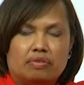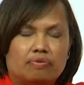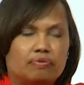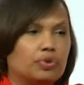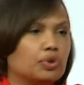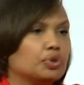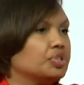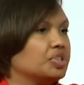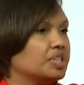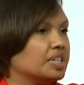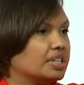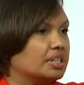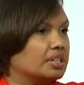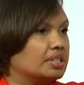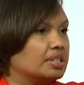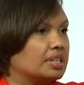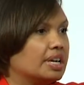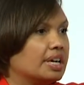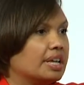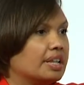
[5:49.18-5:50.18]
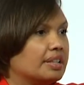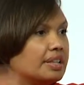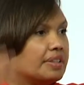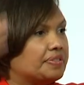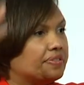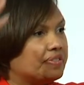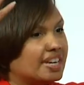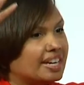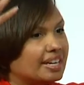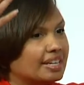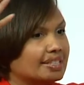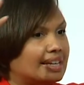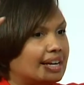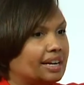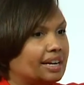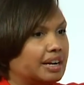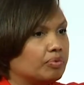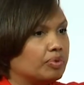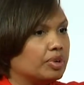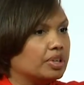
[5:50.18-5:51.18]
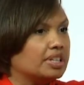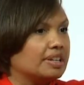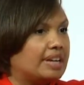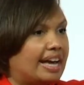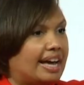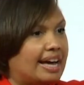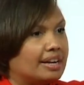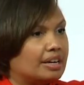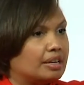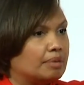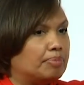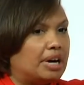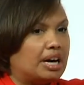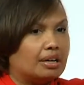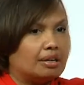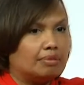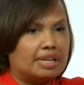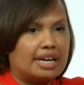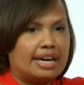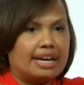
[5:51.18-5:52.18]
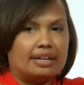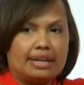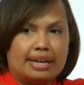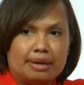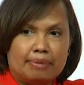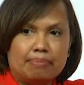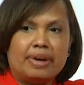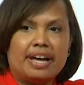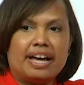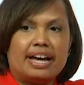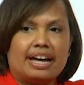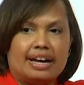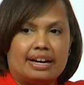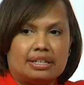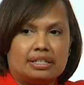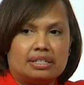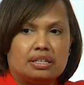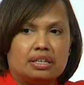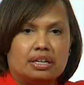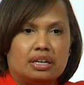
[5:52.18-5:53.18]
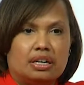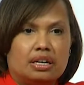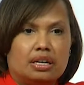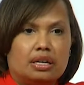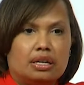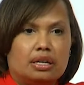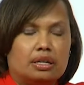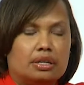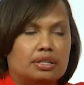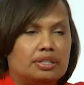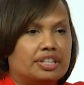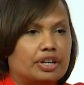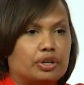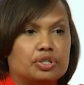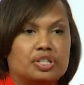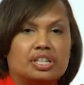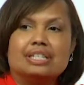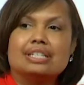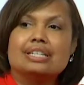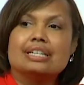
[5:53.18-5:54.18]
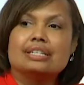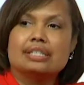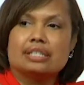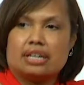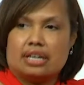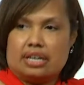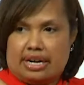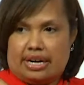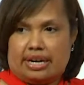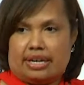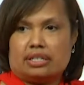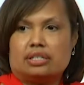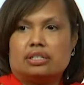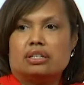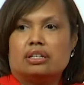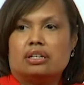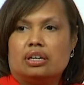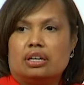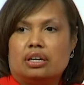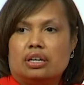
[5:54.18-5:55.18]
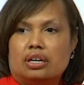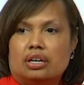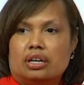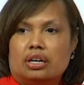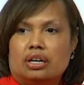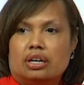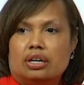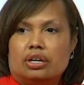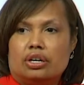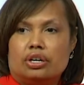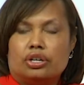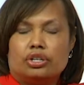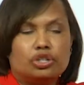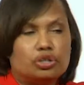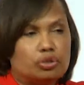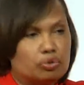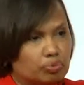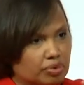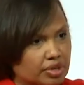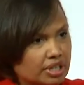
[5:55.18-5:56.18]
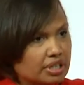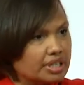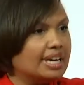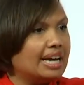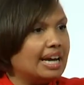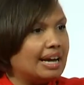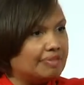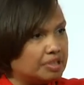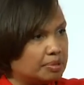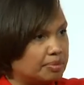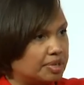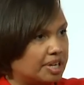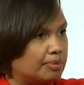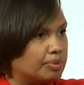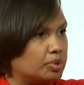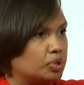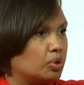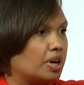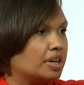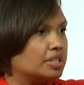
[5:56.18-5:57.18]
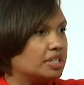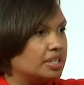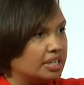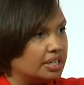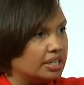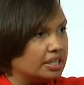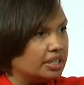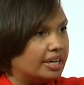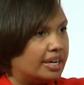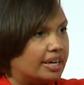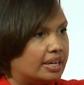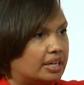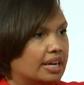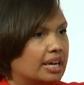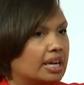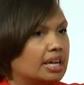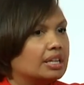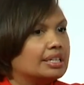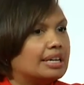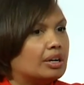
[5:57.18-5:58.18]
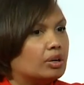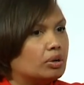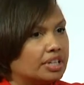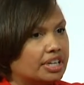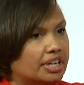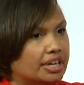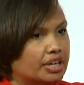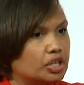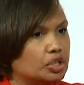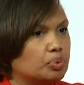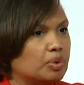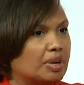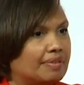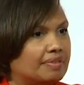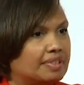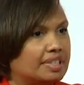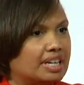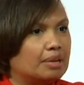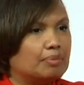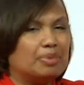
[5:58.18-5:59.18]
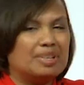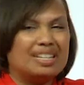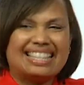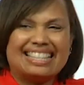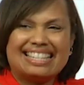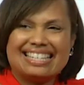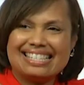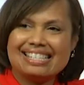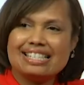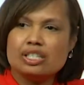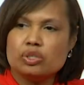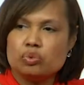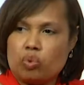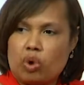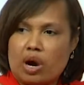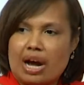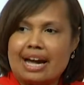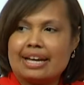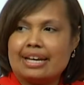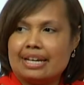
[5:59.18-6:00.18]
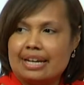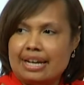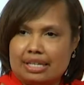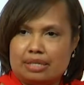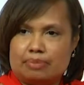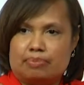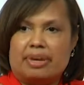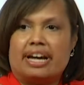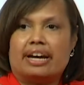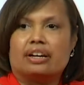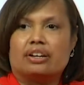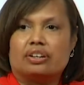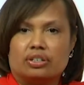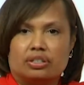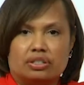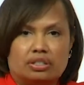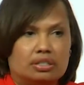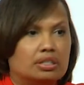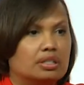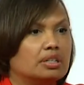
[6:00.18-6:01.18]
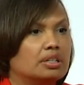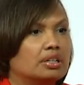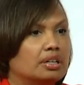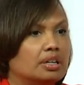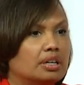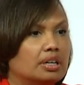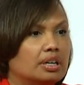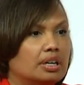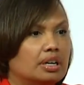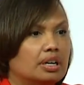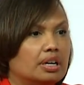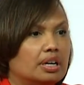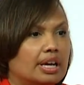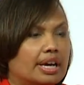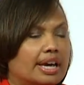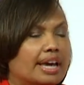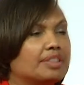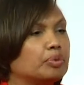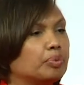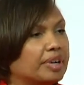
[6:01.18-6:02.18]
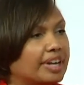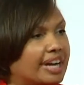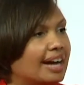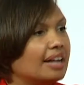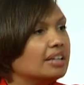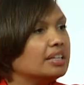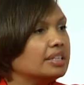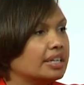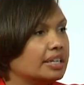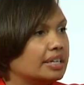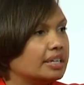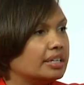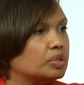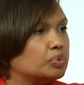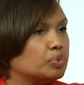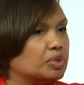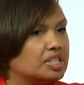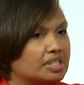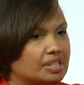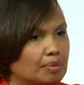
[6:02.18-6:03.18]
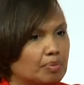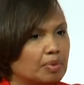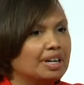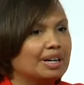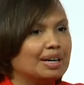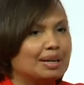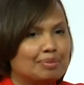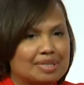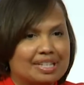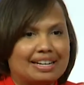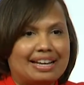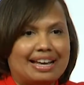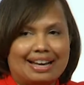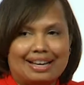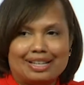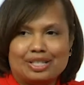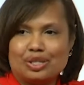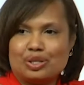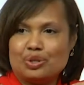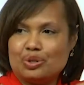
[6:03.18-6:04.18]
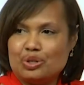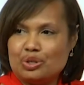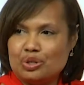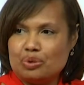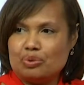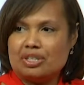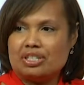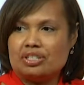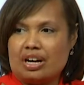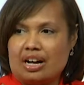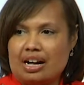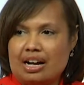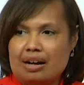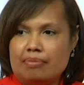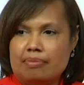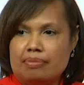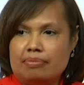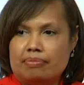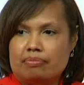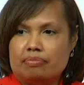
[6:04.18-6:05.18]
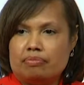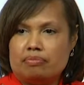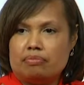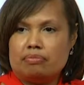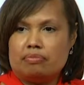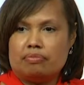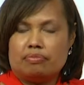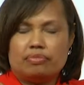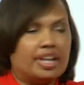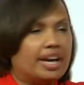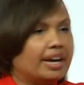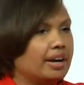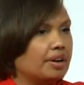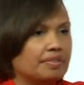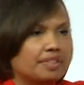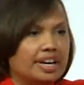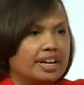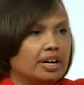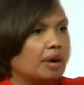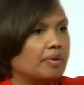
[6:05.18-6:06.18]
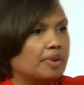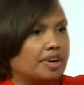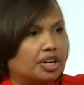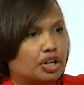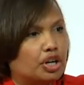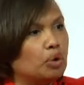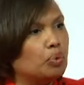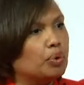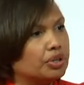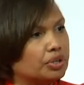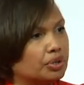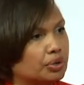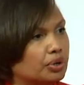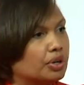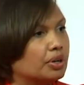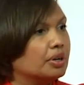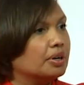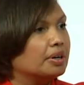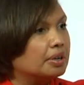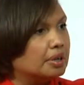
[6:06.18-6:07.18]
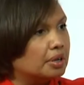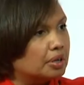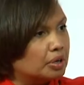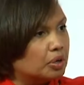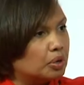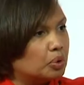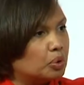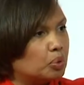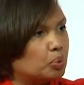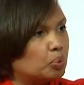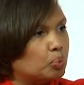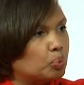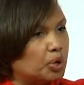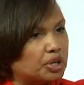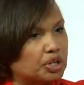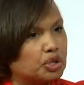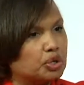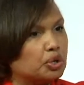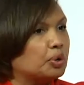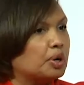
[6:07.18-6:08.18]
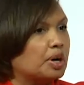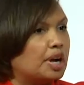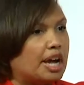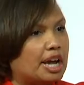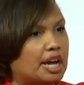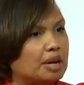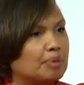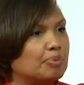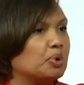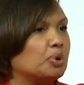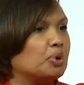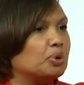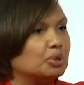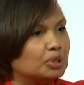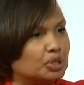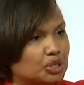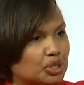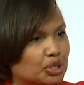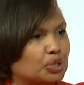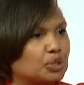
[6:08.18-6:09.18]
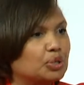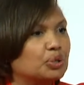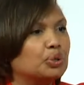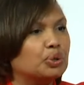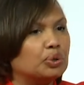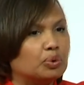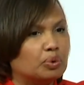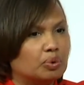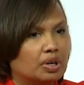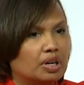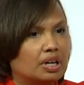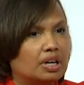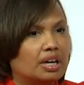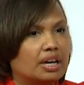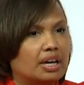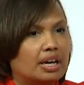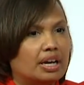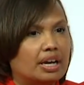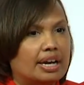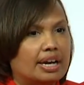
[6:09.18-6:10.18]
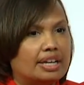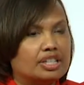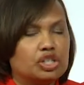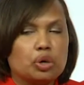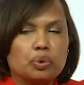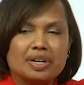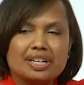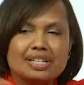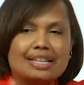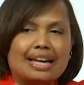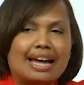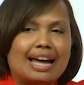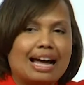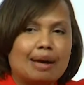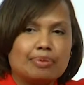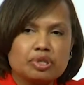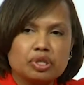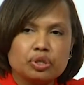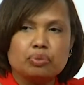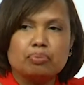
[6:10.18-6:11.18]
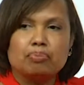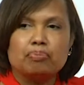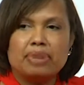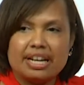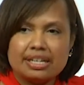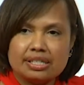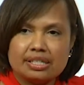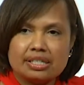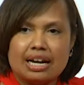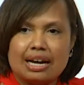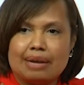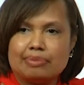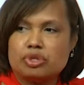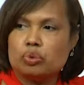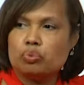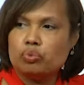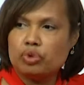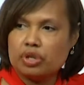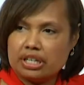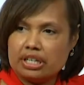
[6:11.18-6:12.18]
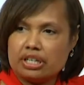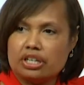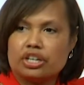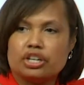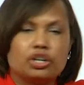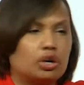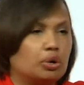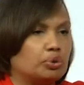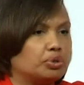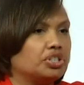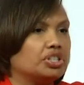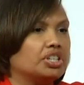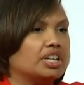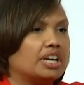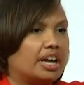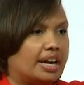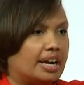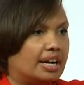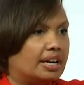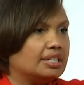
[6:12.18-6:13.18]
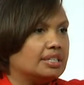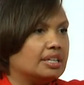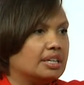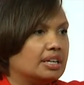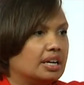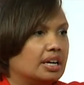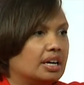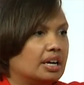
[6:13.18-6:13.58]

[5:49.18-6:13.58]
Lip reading: versus the things that have really added bottom line impact, there's a disconnect. You really have to be able to articulate not only here's what I've done, but this is why it has mattered. And the reality is someone comes and asks you to do a job, they already know what you're able to do. And so it is the absolute best time to really negotiate